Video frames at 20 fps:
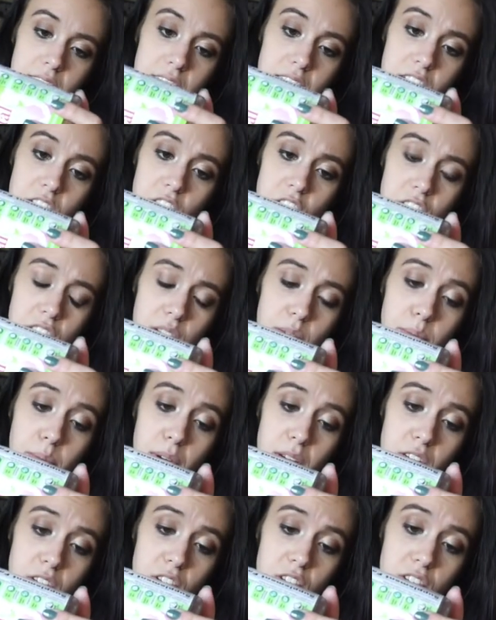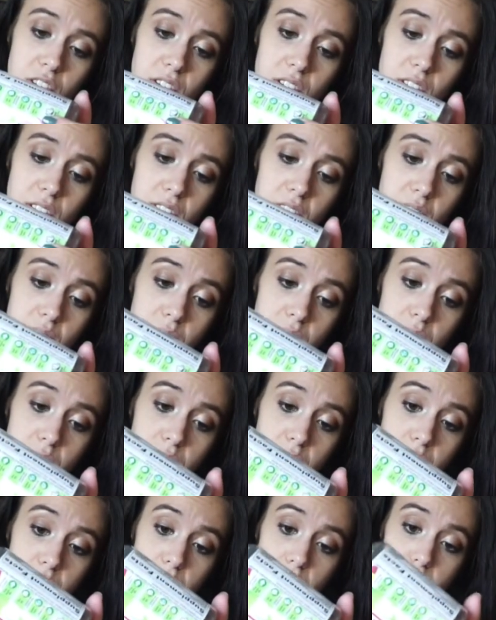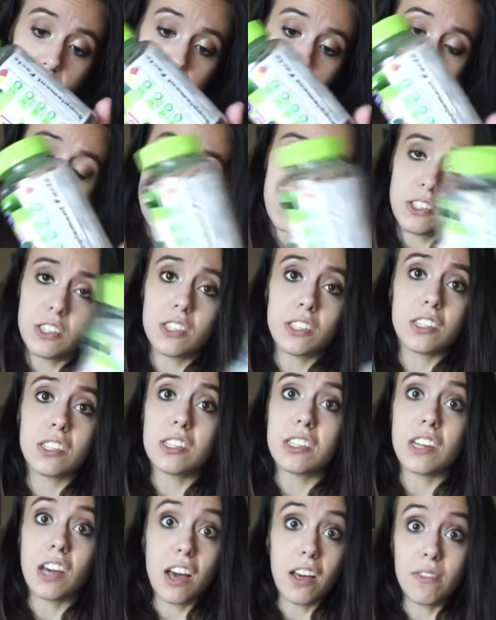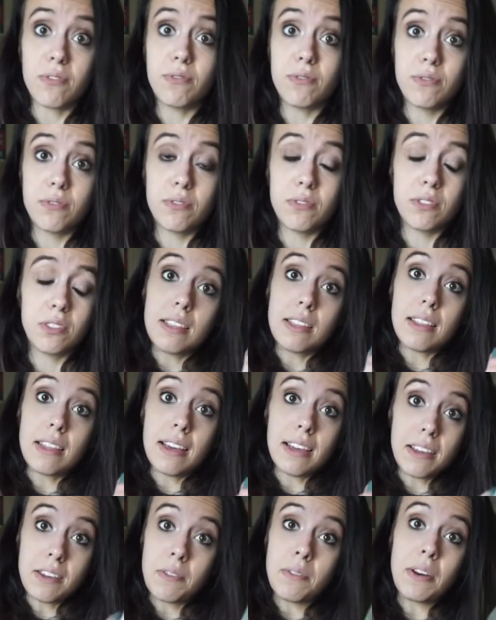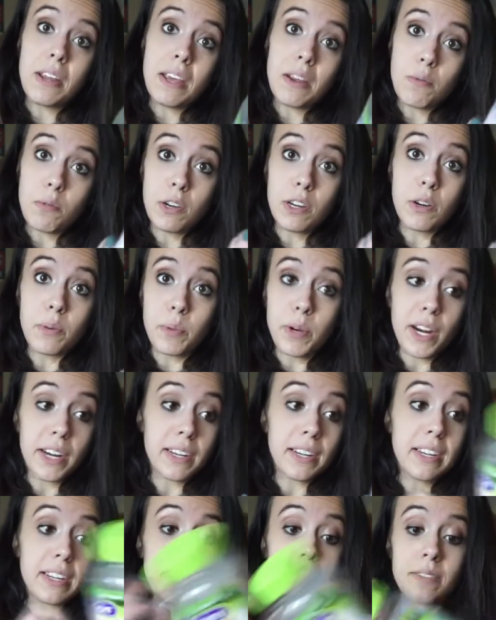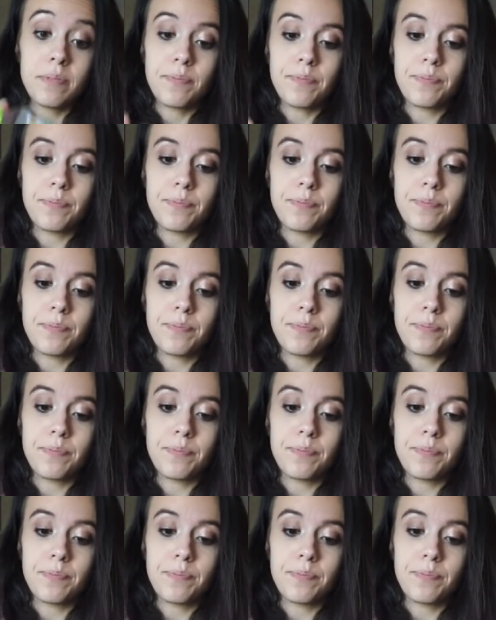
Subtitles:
And just a bunch of other stuff that you need when you're pregnant.